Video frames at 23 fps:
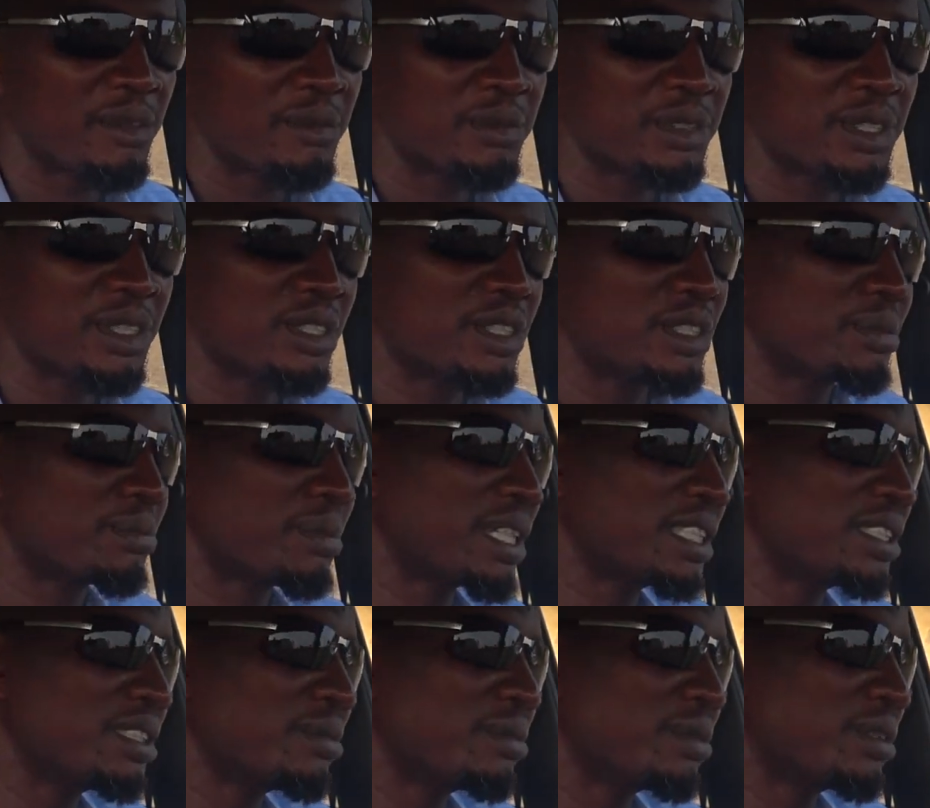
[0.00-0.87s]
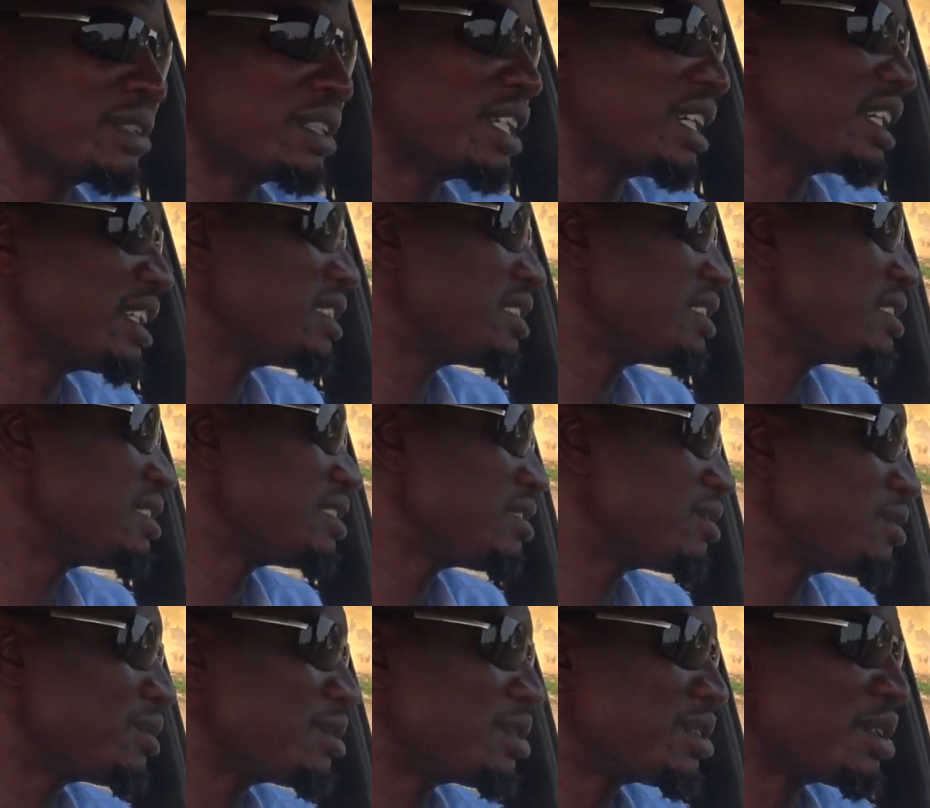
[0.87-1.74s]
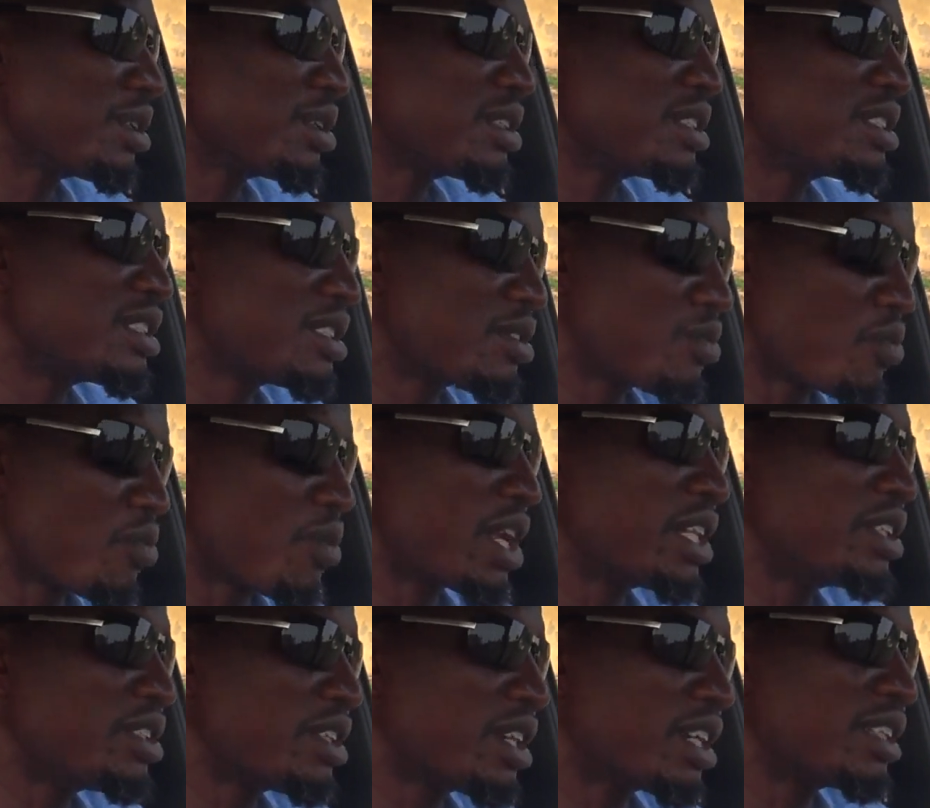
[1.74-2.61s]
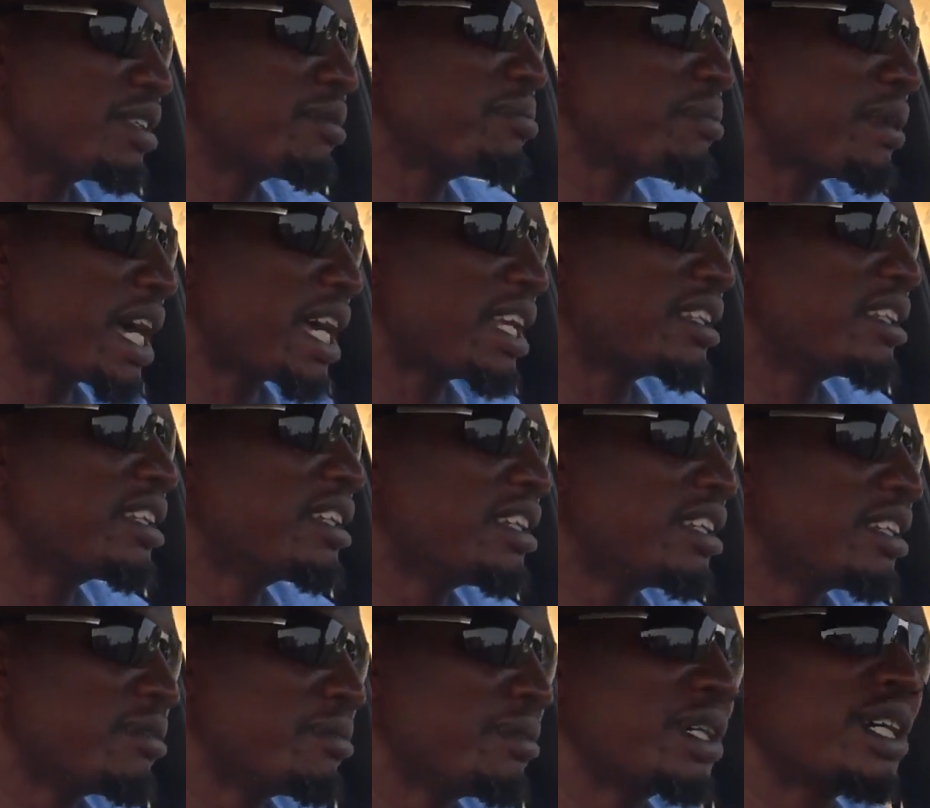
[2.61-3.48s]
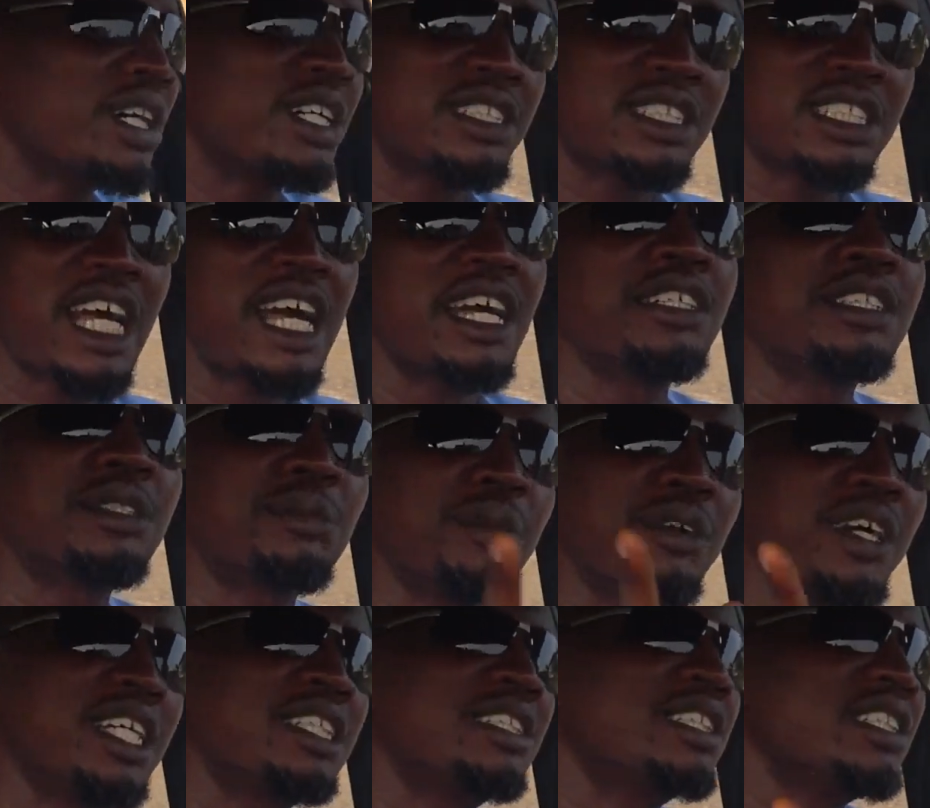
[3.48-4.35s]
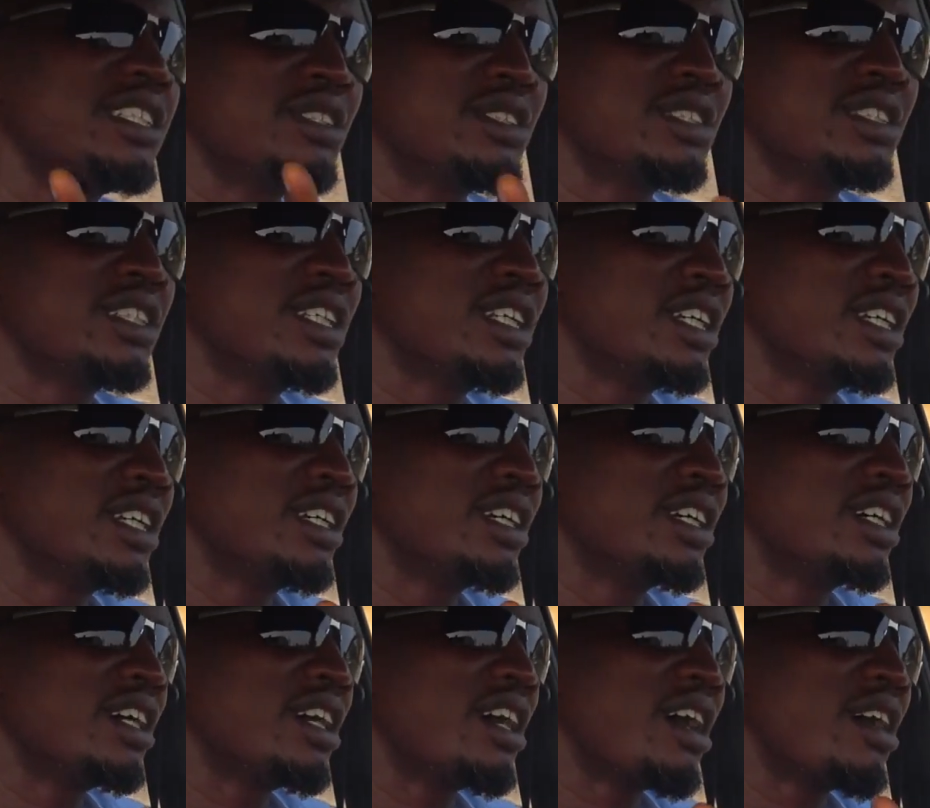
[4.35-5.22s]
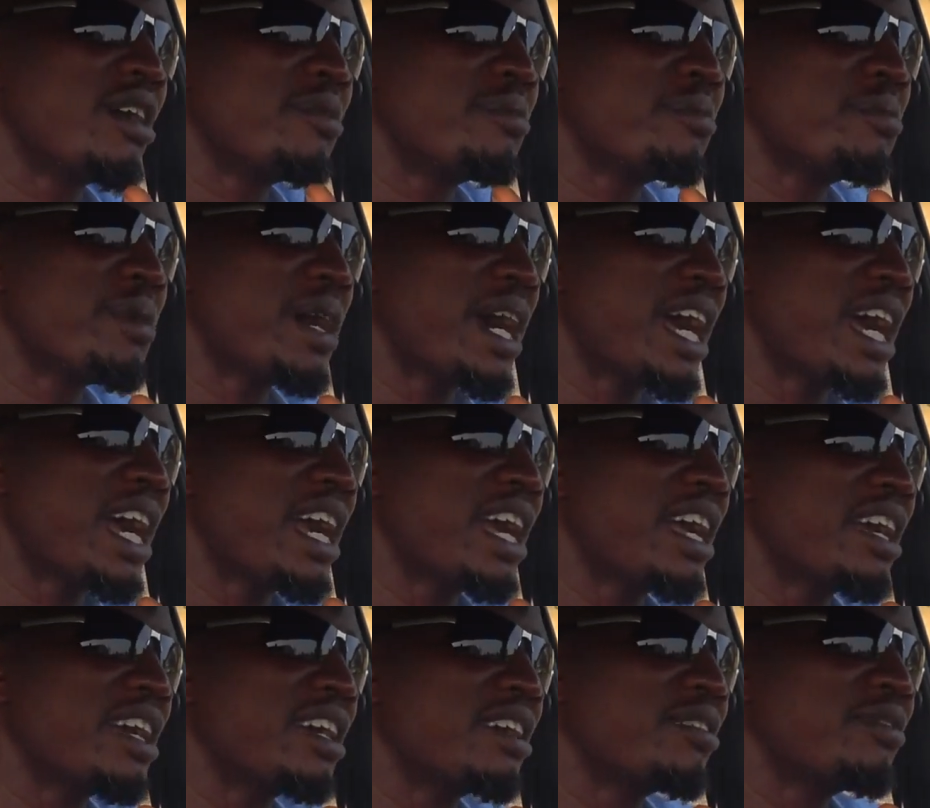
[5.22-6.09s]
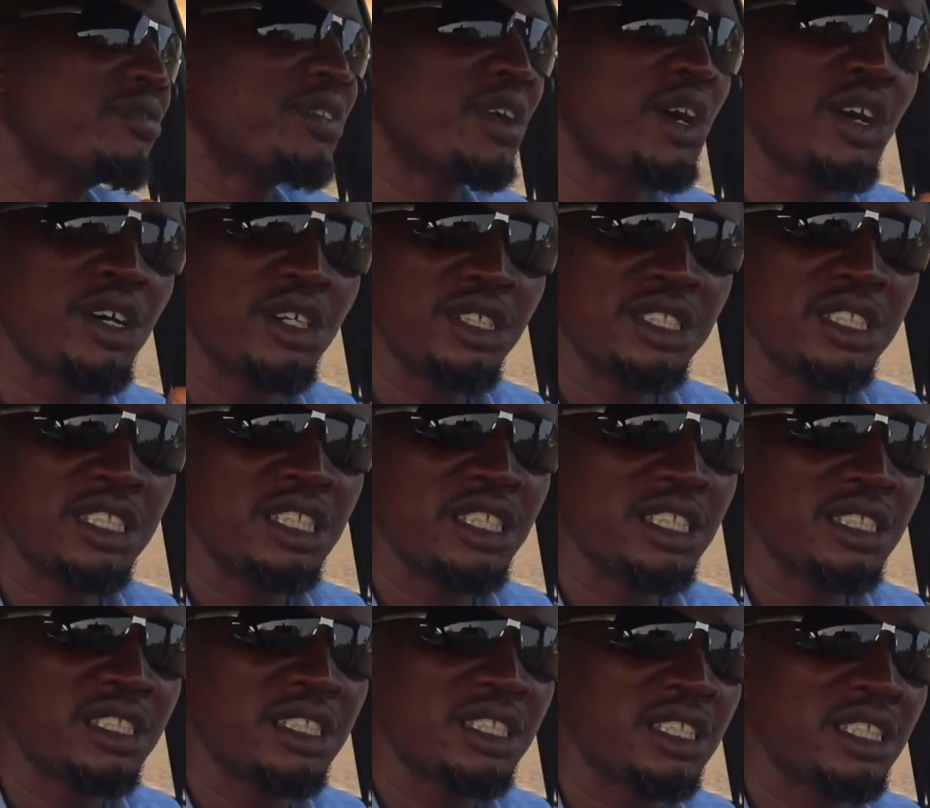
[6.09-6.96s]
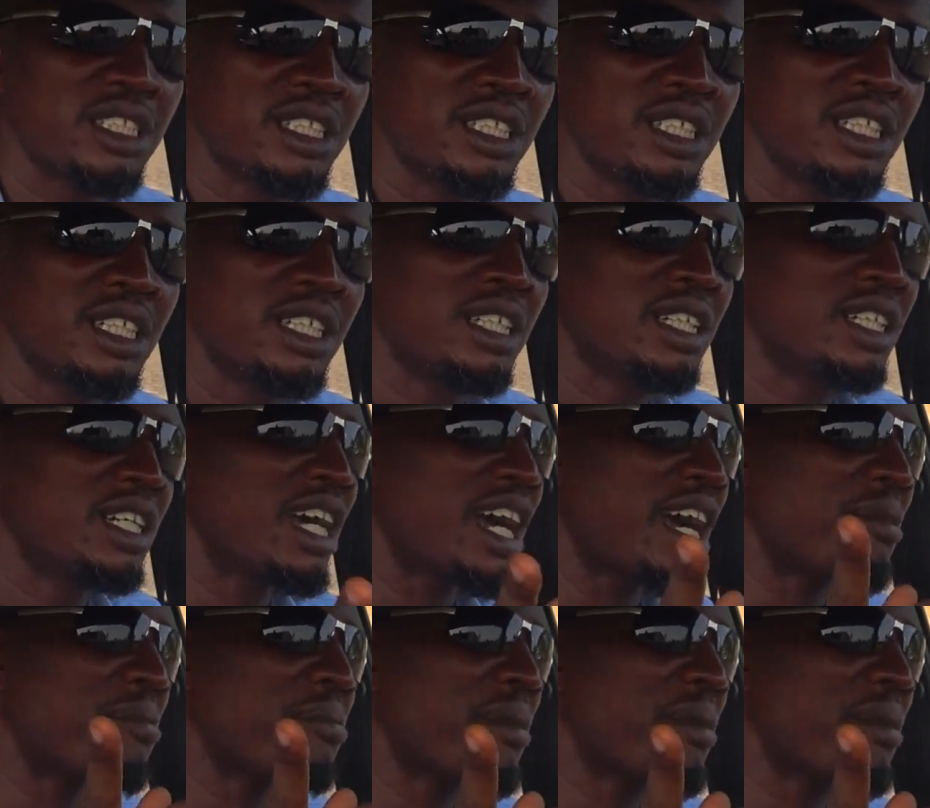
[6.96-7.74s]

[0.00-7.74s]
So it's possible that it's the quality of the pad, because I experienced it on my 406 and